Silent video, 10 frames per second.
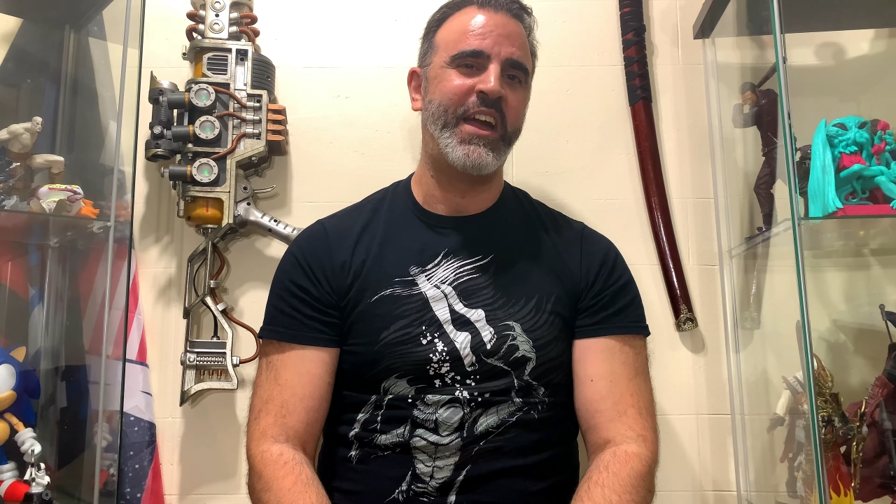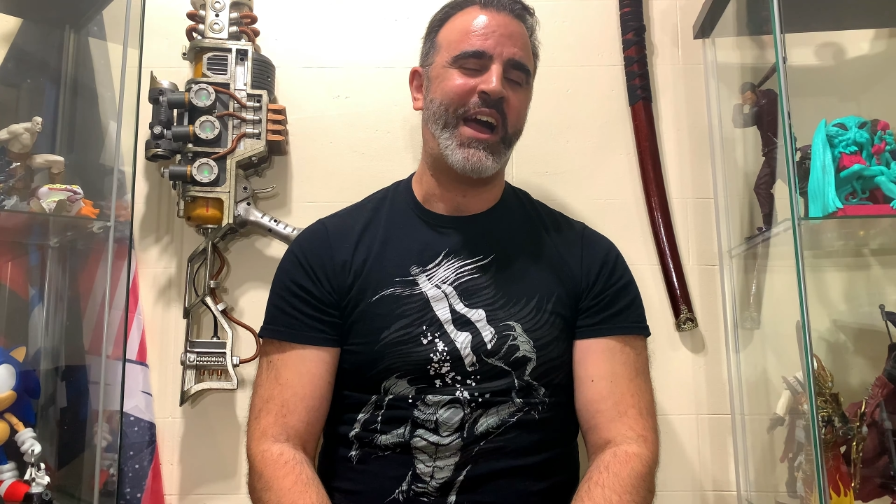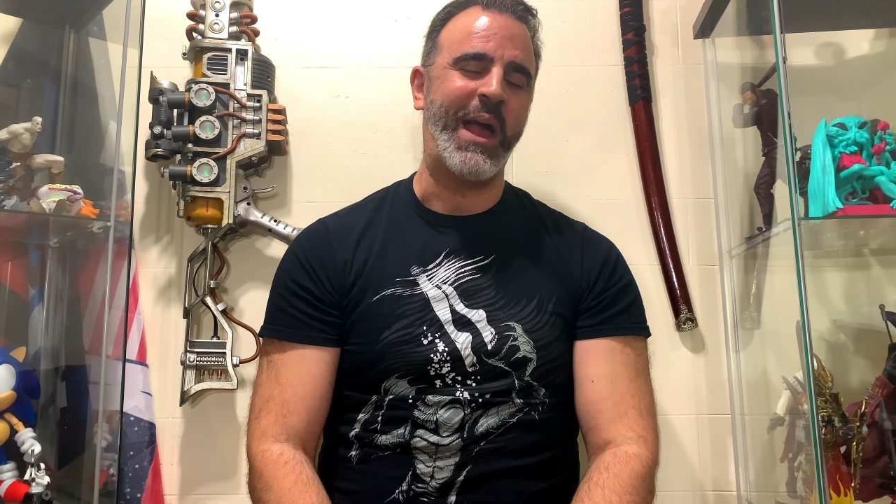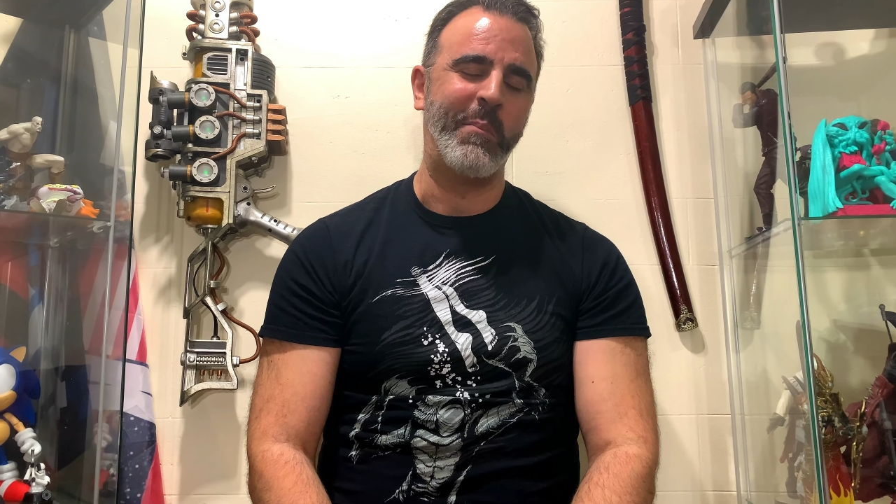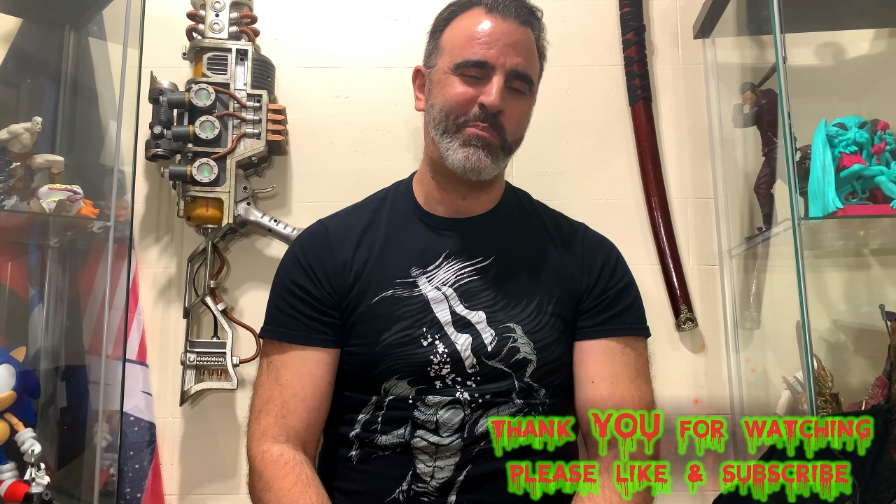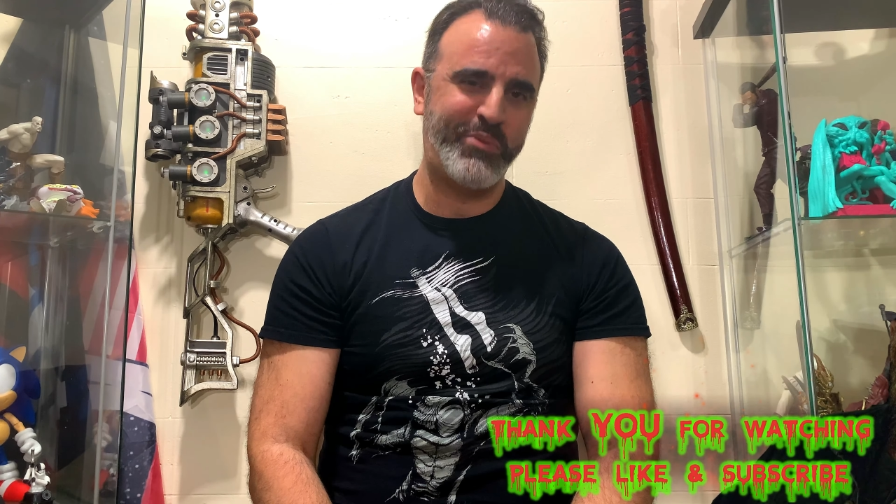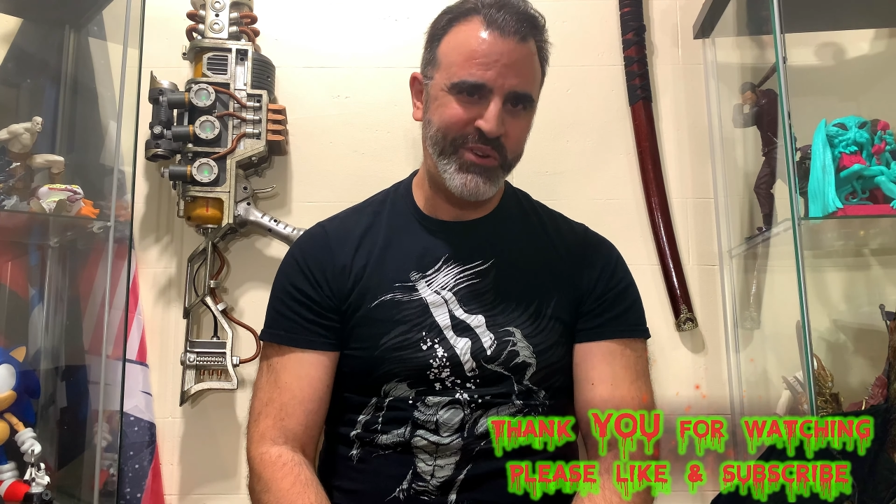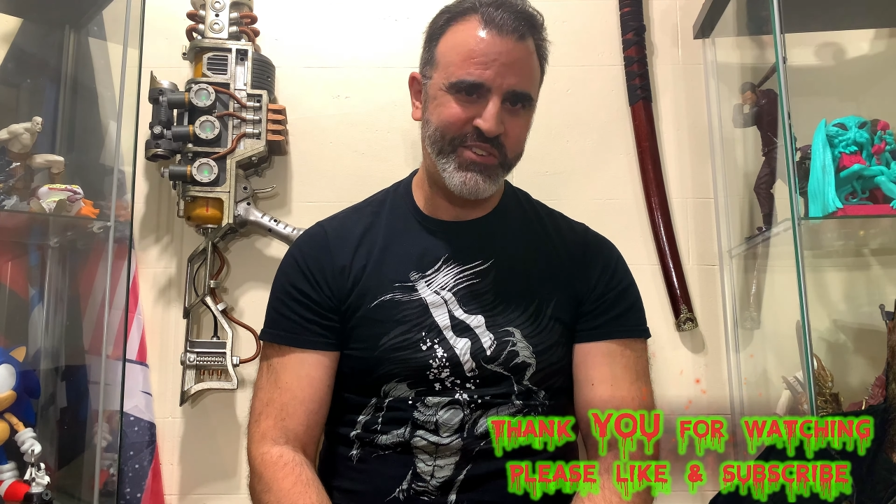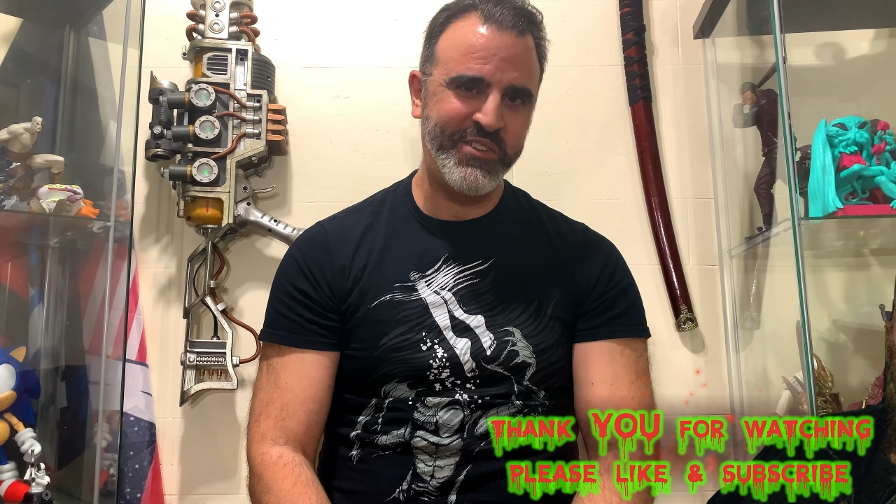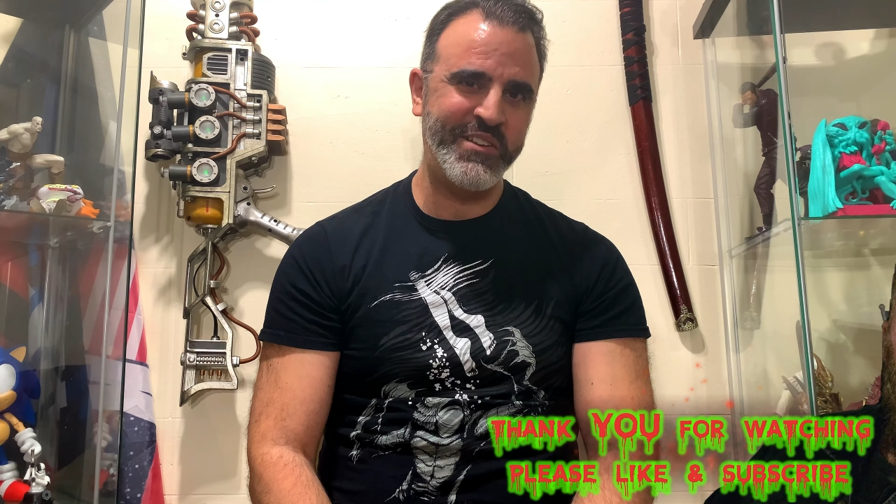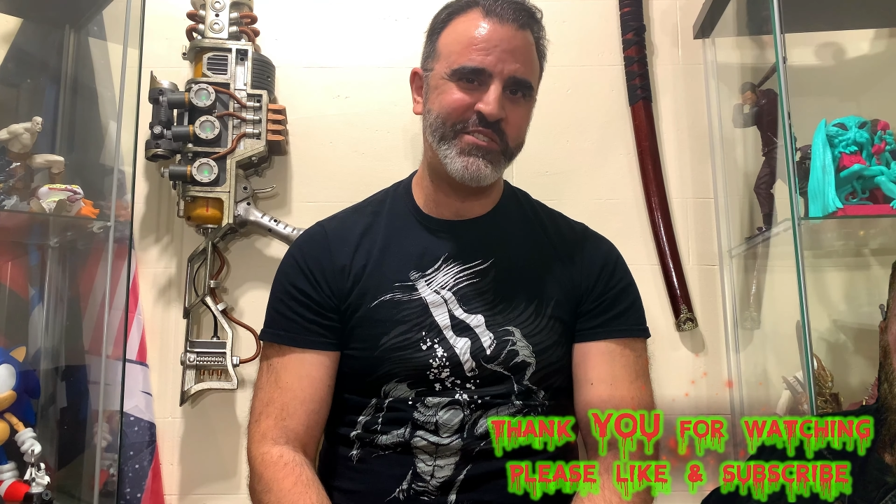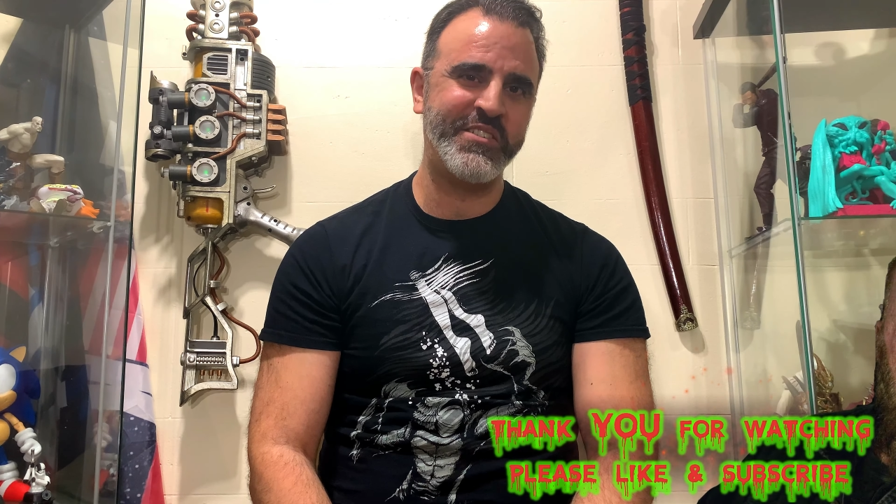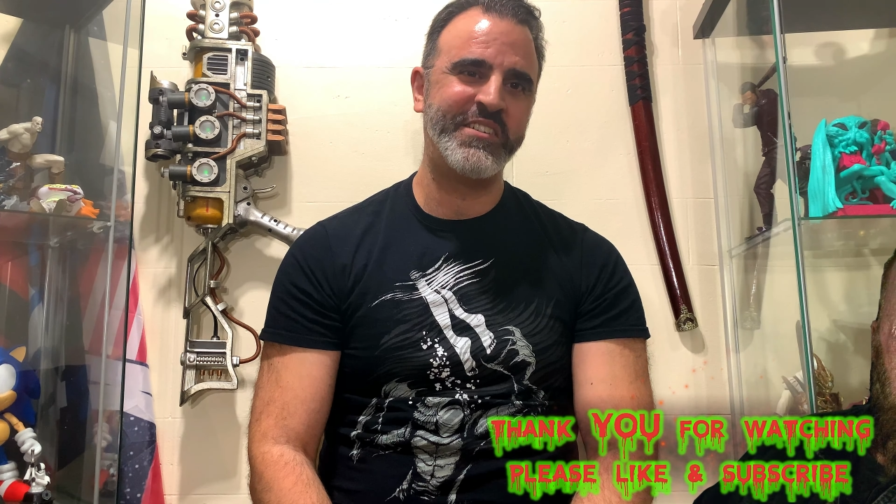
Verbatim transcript: I appreciate